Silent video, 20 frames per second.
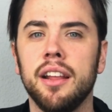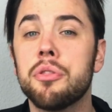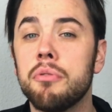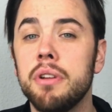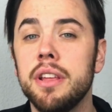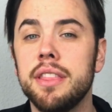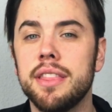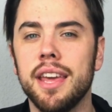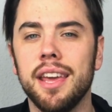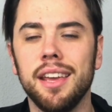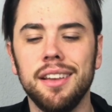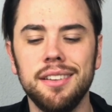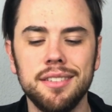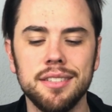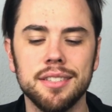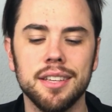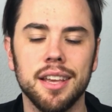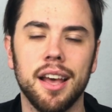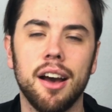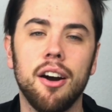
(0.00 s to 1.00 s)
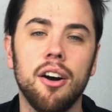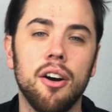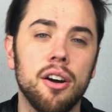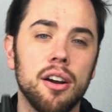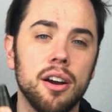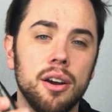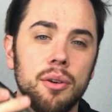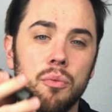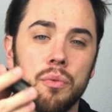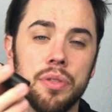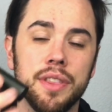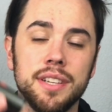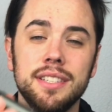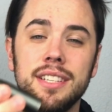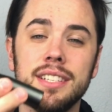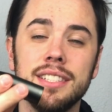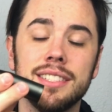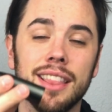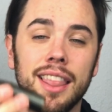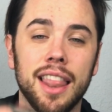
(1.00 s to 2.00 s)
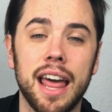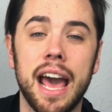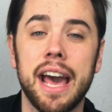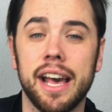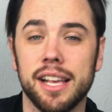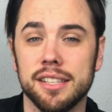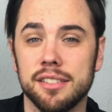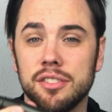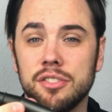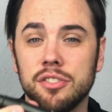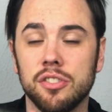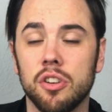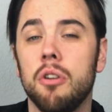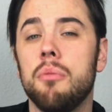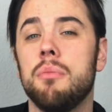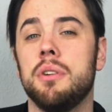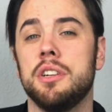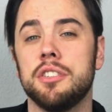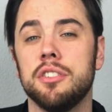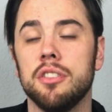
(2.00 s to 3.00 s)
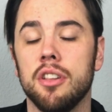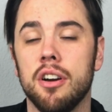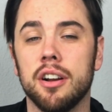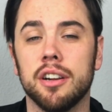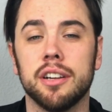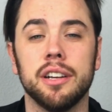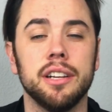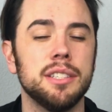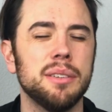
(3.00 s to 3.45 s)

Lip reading: Three things are, this thing lasts so much longer.